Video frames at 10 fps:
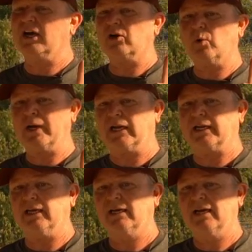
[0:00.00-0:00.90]
how
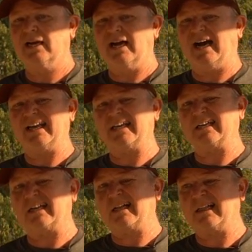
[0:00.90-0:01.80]
quickly I
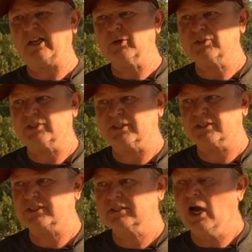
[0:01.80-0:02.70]
can close
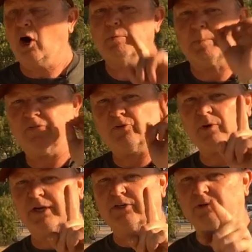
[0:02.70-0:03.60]
this. Oh, but
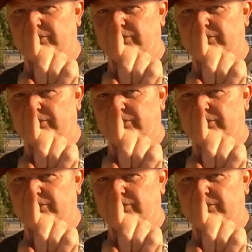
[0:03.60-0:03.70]
before I do,